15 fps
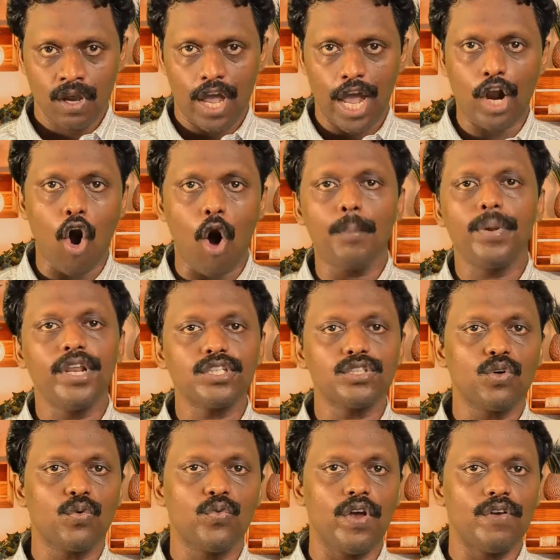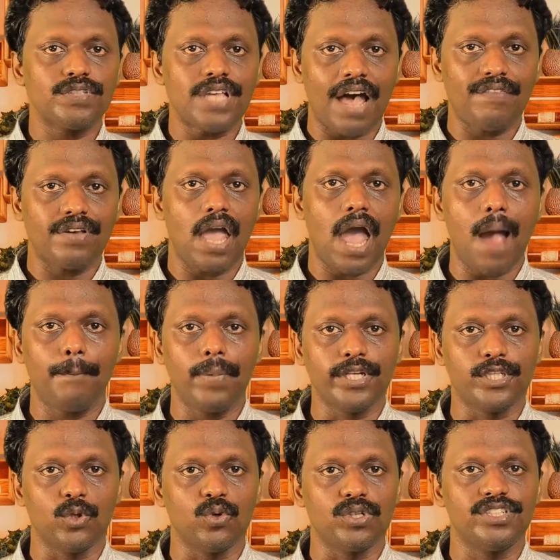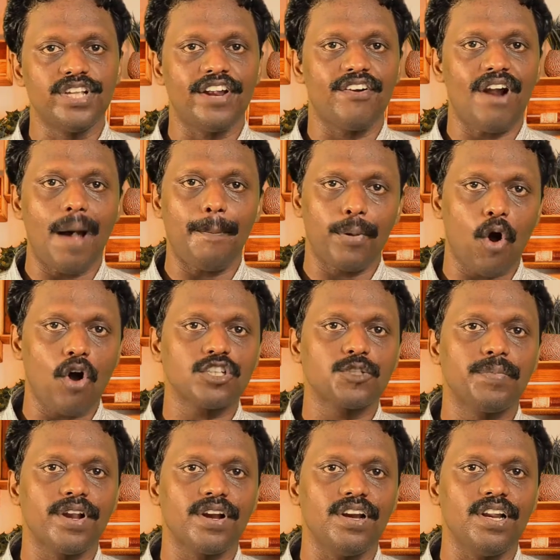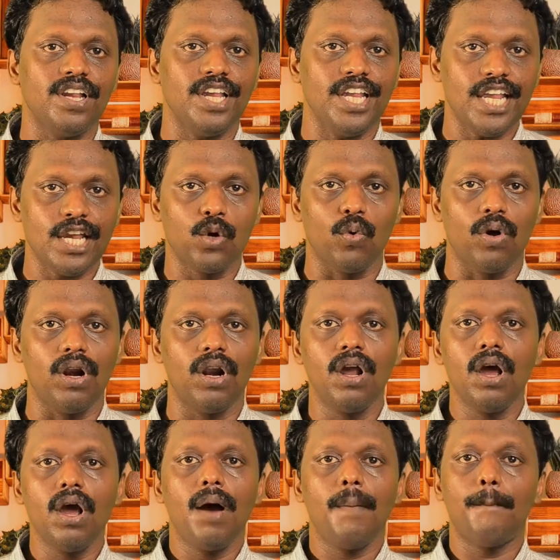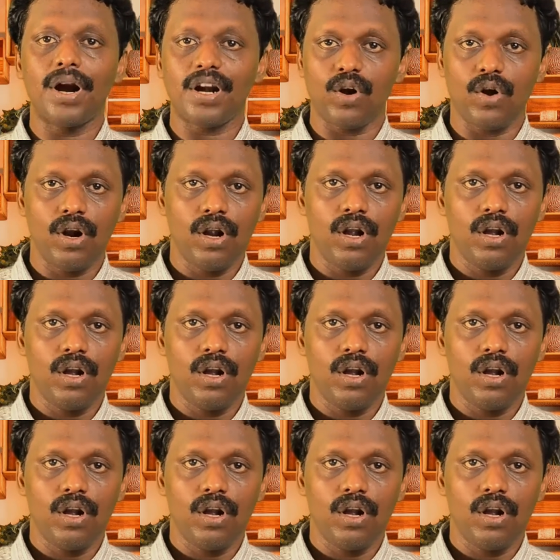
A combination of waves having amplitudes that are approximately equal but